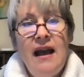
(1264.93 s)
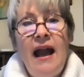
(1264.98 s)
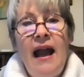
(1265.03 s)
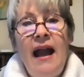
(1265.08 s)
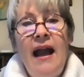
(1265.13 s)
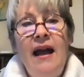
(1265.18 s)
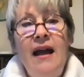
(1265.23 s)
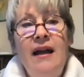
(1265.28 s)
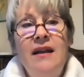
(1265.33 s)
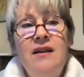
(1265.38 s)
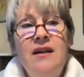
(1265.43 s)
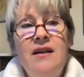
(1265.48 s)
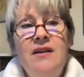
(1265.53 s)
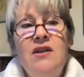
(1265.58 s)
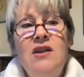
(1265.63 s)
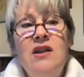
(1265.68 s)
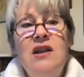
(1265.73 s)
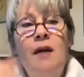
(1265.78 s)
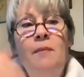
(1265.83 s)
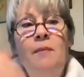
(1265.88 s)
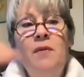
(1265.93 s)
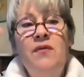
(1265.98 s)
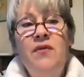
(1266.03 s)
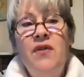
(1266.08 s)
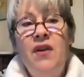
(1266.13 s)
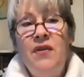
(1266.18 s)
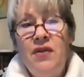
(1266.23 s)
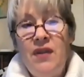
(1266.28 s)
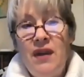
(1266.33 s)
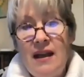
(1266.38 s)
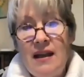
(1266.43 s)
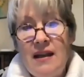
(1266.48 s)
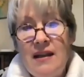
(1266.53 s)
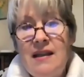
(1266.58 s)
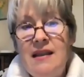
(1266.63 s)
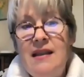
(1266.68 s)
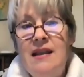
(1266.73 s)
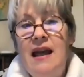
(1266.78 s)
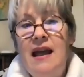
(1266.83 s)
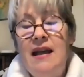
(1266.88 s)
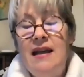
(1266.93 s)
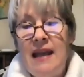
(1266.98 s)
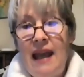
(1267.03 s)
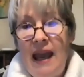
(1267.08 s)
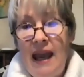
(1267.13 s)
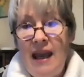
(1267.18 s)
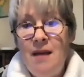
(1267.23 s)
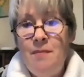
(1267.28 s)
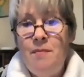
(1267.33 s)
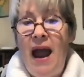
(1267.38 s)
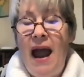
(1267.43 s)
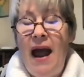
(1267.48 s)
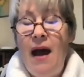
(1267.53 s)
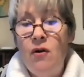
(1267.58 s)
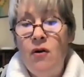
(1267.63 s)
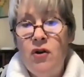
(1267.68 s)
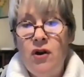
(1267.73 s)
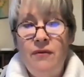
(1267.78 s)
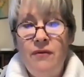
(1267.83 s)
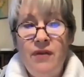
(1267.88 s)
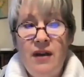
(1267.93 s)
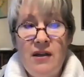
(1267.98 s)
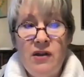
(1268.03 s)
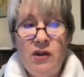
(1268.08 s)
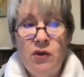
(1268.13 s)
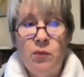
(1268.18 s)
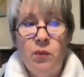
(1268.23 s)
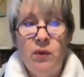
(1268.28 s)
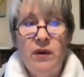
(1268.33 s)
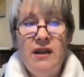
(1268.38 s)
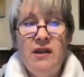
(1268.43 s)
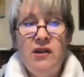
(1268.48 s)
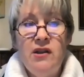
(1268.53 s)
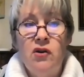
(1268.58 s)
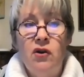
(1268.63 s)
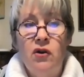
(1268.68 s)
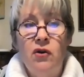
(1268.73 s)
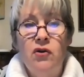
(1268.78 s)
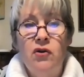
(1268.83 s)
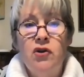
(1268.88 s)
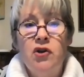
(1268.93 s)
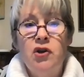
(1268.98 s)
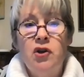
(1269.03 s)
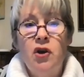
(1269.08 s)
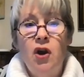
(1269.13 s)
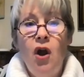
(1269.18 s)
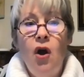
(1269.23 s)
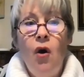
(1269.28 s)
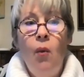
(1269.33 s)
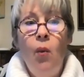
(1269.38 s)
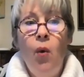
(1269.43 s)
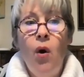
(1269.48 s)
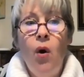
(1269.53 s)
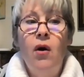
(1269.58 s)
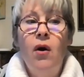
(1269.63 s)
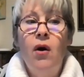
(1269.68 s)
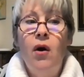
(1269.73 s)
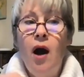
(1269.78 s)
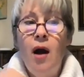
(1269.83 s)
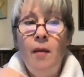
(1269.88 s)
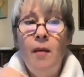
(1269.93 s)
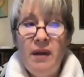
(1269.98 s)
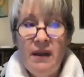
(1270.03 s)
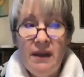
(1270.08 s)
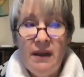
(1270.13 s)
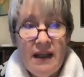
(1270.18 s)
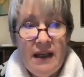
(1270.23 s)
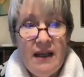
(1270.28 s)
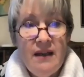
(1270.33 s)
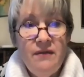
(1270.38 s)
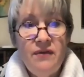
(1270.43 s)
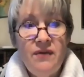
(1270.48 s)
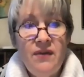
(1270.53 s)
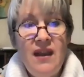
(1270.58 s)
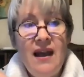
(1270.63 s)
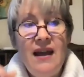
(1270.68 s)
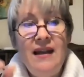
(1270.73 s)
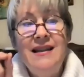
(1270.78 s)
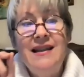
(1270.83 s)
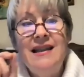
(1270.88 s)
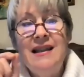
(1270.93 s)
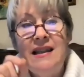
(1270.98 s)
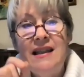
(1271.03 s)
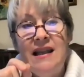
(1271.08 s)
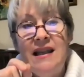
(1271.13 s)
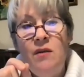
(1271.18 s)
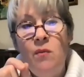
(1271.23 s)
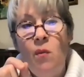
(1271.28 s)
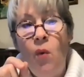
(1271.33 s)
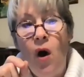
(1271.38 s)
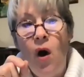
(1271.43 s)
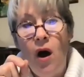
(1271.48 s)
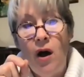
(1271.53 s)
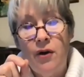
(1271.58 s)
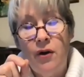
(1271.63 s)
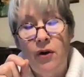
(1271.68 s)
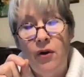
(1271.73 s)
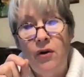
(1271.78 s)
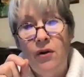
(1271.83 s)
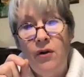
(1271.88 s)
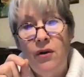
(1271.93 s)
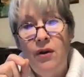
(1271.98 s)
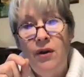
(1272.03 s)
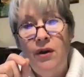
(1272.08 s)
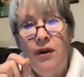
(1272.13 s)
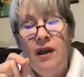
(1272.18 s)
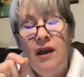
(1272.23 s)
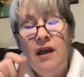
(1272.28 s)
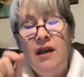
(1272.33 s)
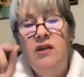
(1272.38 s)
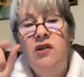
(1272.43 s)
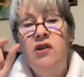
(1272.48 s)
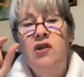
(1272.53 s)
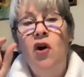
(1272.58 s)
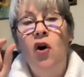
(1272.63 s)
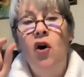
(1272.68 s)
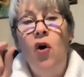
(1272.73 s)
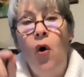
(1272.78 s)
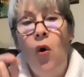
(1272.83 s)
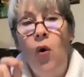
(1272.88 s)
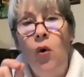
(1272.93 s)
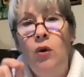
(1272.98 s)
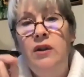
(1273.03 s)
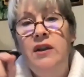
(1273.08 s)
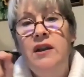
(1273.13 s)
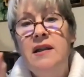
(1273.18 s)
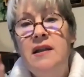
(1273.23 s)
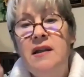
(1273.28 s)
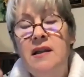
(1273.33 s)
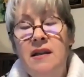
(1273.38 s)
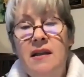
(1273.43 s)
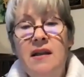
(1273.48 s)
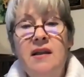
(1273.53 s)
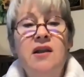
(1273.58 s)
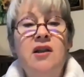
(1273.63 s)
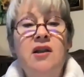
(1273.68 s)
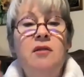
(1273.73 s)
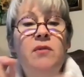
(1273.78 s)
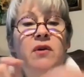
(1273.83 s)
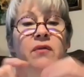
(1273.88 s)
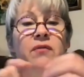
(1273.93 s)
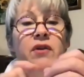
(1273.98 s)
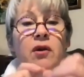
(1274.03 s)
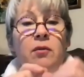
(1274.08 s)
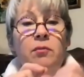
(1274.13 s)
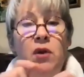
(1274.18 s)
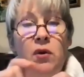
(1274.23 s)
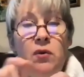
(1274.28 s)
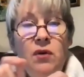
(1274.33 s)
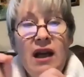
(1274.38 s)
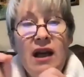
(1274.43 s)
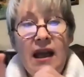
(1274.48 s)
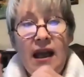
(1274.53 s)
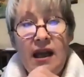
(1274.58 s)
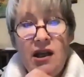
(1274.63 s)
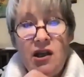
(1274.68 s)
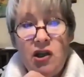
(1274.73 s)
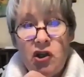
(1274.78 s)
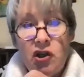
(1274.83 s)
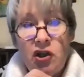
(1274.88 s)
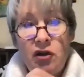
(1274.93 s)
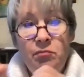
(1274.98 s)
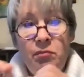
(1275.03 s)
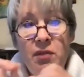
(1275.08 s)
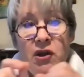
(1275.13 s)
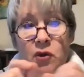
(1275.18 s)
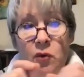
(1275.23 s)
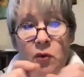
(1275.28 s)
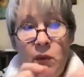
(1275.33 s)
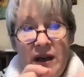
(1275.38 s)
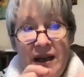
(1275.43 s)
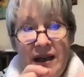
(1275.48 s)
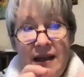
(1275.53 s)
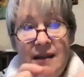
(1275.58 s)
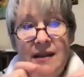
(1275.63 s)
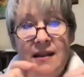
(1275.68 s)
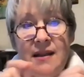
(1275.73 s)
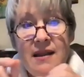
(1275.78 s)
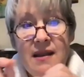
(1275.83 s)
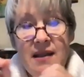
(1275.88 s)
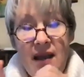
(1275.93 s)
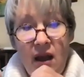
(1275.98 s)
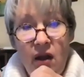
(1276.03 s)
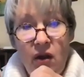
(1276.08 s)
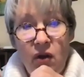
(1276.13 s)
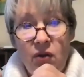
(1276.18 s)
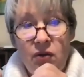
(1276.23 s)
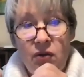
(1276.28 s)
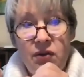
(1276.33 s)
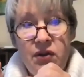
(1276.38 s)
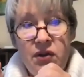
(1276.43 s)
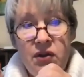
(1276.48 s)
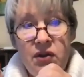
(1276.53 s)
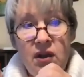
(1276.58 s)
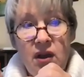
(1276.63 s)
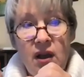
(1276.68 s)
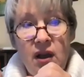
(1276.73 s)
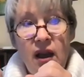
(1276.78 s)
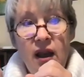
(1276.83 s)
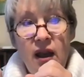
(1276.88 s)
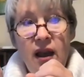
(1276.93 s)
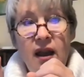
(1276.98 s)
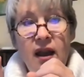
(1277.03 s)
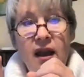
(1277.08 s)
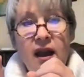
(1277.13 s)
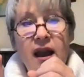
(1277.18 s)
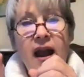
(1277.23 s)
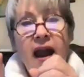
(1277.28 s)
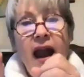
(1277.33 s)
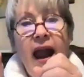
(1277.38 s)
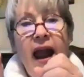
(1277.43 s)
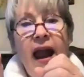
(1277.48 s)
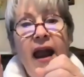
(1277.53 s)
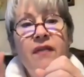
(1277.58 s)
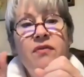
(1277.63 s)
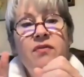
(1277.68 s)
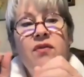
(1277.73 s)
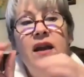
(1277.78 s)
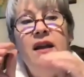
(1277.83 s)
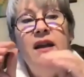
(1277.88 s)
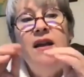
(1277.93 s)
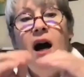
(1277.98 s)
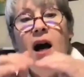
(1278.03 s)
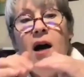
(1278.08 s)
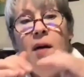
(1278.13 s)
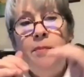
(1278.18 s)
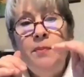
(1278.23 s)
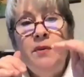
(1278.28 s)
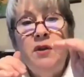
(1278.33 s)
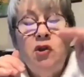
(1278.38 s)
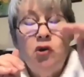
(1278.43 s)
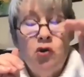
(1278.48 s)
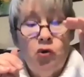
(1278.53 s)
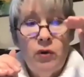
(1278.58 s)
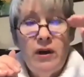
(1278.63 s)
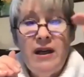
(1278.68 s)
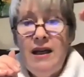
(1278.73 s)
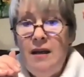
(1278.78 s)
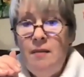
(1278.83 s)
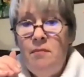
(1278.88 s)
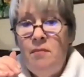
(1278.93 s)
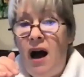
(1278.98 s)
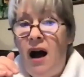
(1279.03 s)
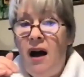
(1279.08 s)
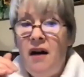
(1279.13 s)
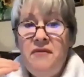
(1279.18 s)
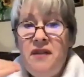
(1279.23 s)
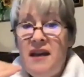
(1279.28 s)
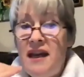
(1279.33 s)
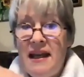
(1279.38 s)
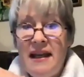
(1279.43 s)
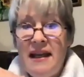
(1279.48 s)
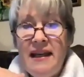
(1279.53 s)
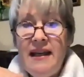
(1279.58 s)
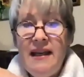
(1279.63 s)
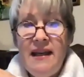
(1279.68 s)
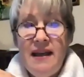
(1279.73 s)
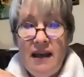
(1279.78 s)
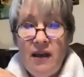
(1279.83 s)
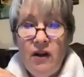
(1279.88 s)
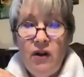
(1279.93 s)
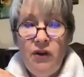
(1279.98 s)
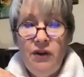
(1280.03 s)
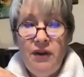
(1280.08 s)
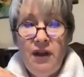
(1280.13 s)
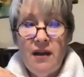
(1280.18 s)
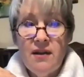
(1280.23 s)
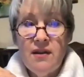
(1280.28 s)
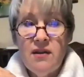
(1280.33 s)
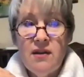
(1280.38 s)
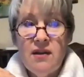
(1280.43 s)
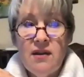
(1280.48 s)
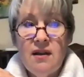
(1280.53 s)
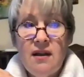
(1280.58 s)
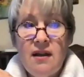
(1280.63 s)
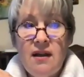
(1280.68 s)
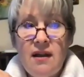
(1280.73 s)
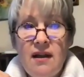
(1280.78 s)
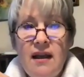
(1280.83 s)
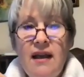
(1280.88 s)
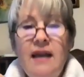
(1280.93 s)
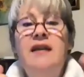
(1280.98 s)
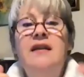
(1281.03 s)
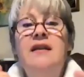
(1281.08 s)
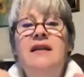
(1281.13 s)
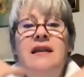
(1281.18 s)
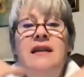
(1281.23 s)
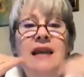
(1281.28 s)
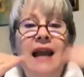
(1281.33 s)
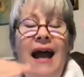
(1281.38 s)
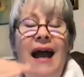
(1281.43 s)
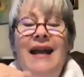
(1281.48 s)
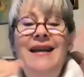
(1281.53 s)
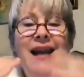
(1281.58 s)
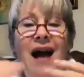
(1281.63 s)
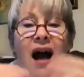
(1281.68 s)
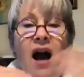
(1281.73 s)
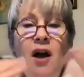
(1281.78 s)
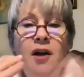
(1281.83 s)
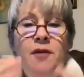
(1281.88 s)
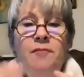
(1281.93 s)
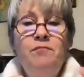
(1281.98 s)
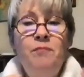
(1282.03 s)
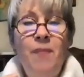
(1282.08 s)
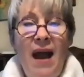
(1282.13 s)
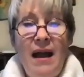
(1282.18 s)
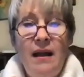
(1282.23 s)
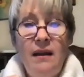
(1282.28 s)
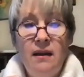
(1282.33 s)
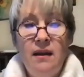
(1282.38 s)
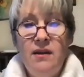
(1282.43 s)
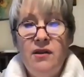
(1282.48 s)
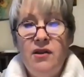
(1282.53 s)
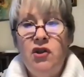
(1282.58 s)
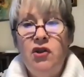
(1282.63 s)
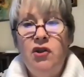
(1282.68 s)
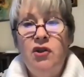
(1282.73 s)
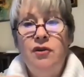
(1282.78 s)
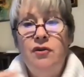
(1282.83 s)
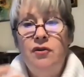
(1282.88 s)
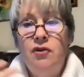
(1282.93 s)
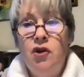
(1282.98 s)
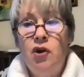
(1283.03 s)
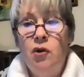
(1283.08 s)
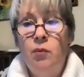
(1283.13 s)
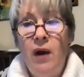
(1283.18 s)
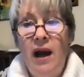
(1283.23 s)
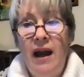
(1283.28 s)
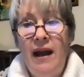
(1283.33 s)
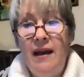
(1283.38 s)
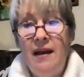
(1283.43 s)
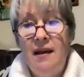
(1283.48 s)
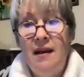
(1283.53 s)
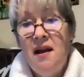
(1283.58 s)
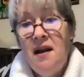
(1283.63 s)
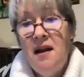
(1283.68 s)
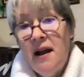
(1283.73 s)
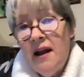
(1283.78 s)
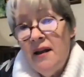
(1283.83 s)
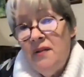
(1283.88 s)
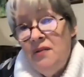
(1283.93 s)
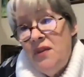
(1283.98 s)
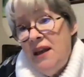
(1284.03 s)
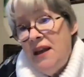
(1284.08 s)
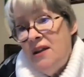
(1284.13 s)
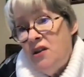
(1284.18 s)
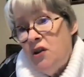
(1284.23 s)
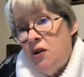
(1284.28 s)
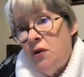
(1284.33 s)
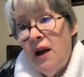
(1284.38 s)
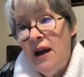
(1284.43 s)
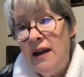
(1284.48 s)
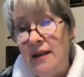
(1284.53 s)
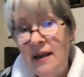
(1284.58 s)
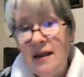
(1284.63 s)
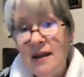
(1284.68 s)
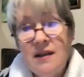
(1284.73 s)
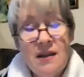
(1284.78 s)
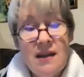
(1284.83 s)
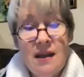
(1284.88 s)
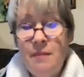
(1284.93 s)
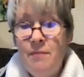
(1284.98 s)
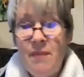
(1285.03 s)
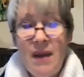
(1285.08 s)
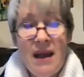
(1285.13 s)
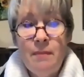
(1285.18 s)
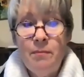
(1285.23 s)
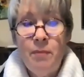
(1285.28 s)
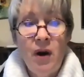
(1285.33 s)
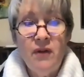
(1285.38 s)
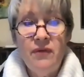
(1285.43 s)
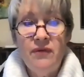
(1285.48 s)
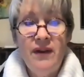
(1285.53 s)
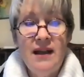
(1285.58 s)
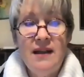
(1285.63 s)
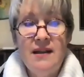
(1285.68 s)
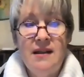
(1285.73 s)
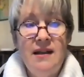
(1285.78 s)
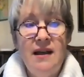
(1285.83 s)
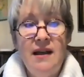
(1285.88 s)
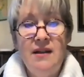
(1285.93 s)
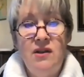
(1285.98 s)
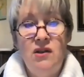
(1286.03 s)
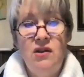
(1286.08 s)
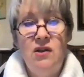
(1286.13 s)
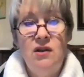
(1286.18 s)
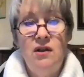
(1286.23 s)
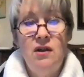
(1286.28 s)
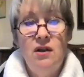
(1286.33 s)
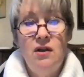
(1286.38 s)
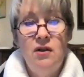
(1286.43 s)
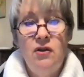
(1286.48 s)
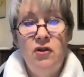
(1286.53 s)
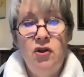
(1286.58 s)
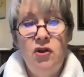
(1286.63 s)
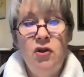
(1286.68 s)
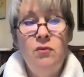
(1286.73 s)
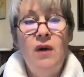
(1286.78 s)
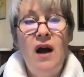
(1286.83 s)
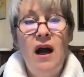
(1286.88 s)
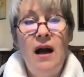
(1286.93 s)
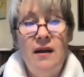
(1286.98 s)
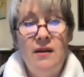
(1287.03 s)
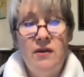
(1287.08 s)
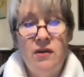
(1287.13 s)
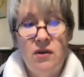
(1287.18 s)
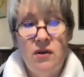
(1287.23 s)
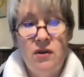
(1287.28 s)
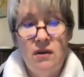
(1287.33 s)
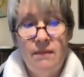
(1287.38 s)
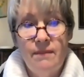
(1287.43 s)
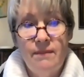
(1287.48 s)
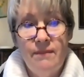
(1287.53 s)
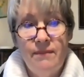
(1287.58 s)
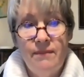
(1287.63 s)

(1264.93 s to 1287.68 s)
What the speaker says: And some of the things that came out of his research were a belief that seawater is the oldest system of communication between cells, and that upstream of any illness is an unbalanced terrain. And these are ideas that make perfect sense to us.